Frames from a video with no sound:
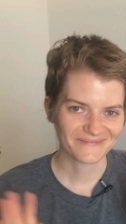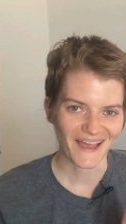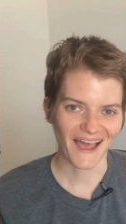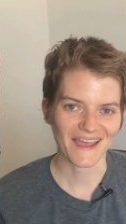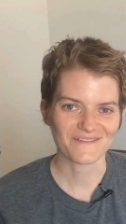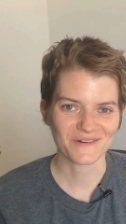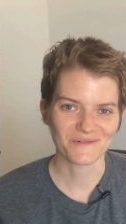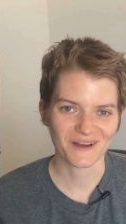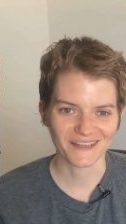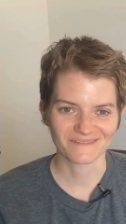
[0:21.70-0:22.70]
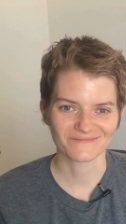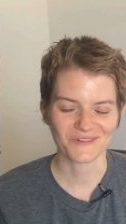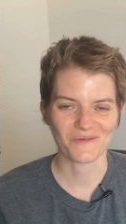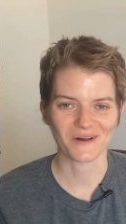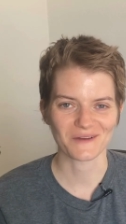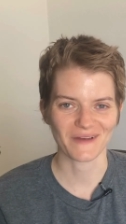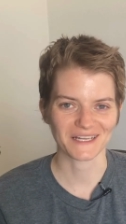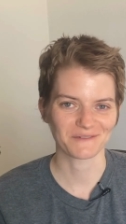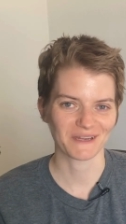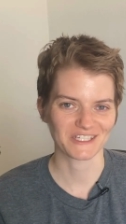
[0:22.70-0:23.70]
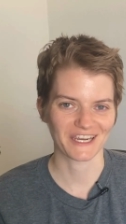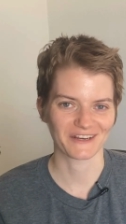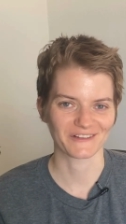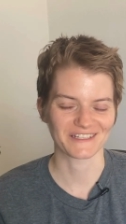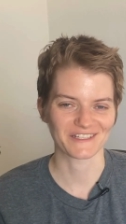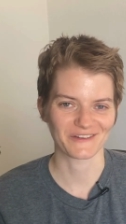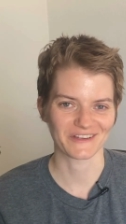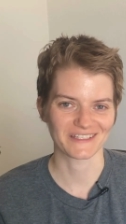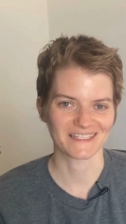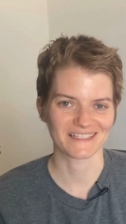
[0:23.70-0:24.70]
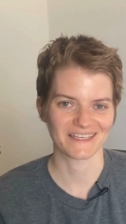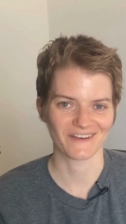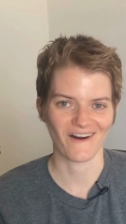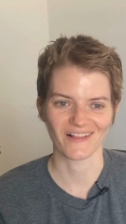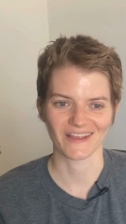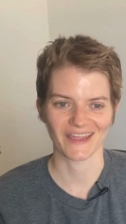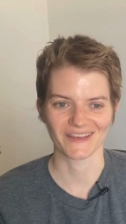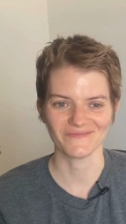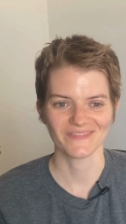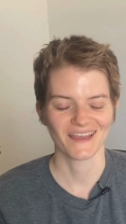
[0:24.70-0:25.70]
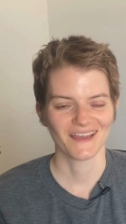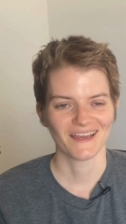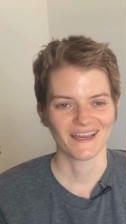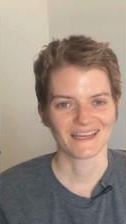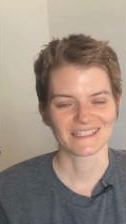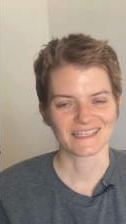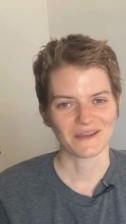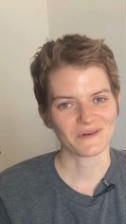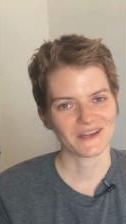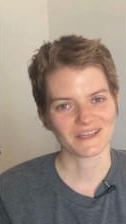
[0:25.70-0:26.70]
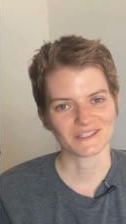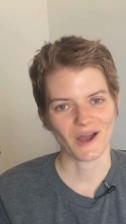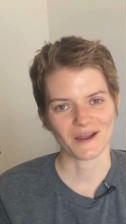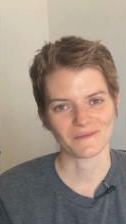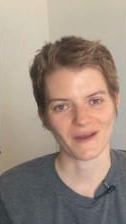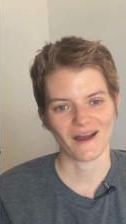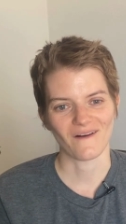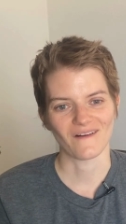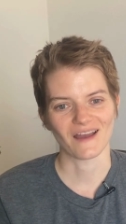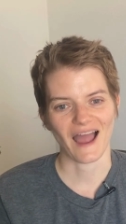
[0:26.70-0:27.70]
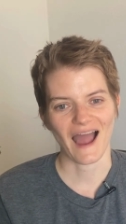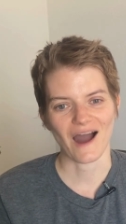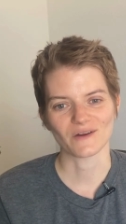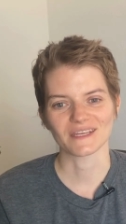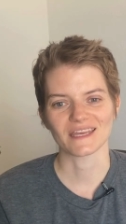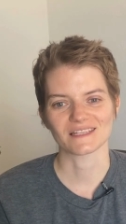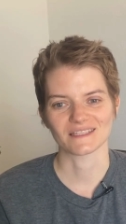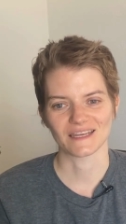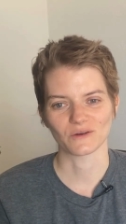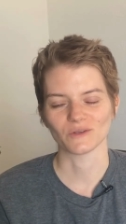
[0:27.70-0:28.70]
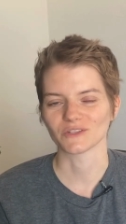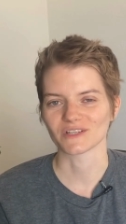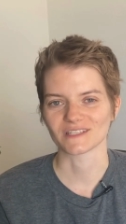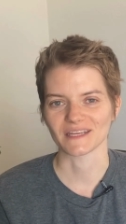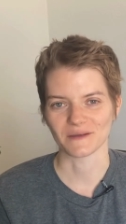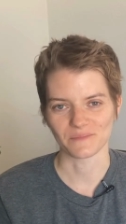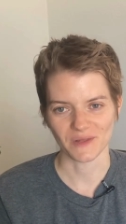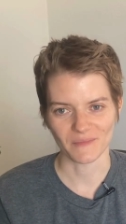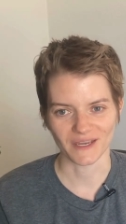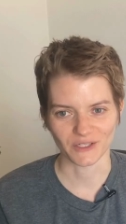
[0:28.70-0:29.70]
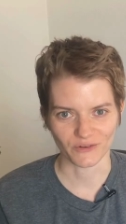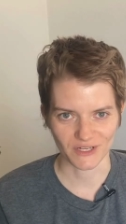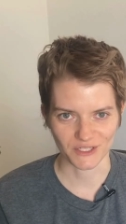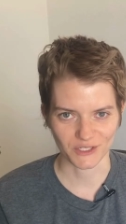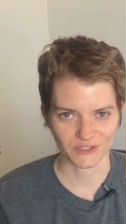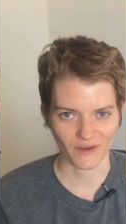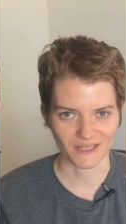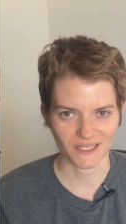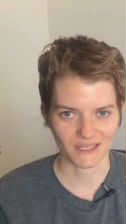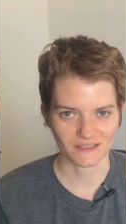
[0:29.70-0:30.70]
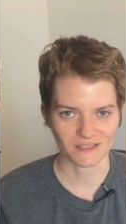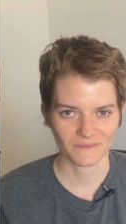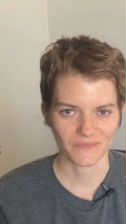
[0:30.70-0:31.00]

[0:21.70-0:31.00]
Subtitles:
Hi everyone, welcome back to my channel. It's so good to see you all again. Today we're going to talk about how to get stakeholders to implement your research findings.